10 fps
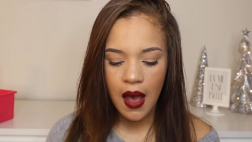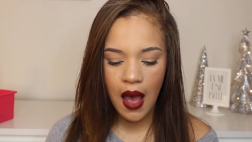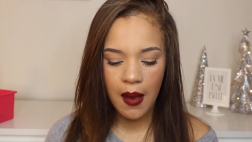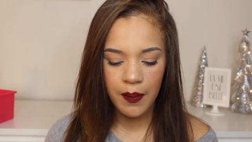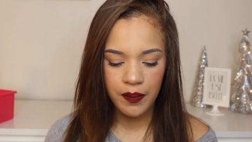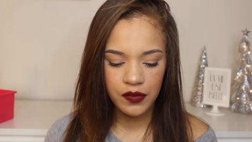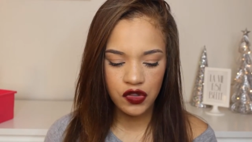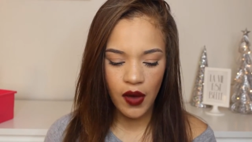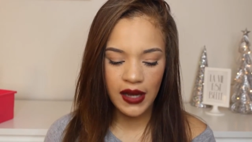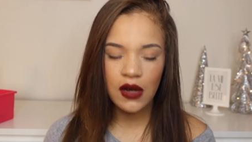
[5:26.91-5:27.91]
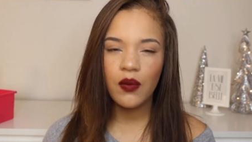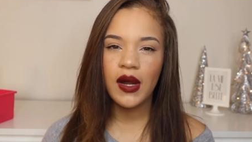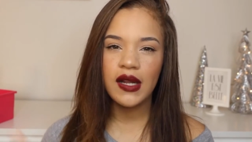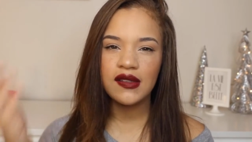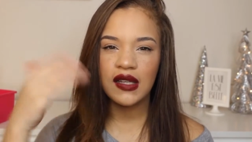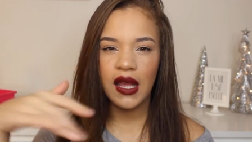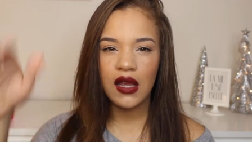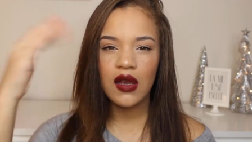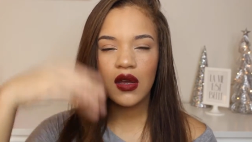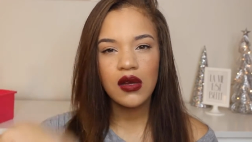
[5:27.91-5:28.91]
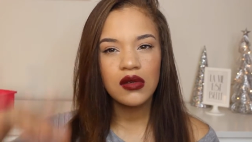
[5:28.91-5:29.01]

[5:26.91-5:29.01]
Um, so I didn't want it to like